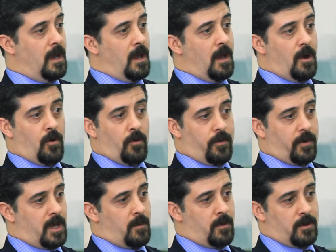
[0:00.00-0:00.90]
or for
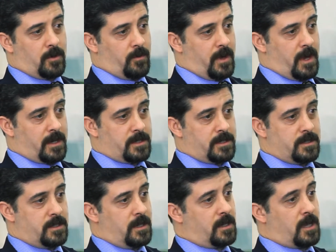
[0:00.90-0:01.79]
chemical reactions
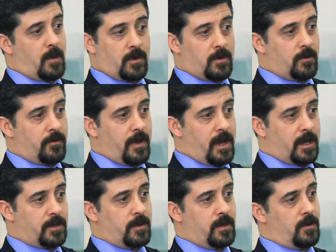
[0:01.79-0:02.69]
in a chemical
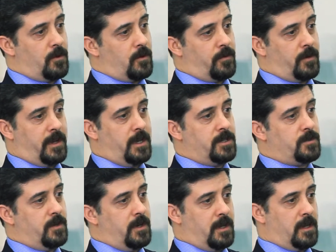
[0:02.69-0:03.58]
factory, or for heat
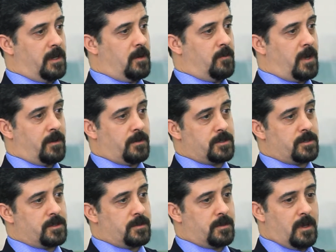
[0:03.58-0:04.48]
treating in a
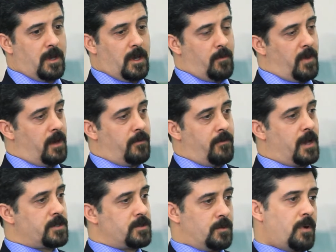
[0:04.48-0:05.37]
metals
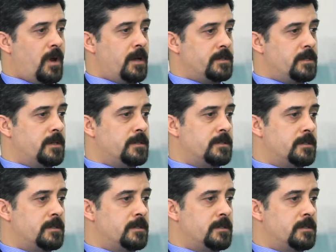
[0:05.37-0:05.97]
manufacturing process.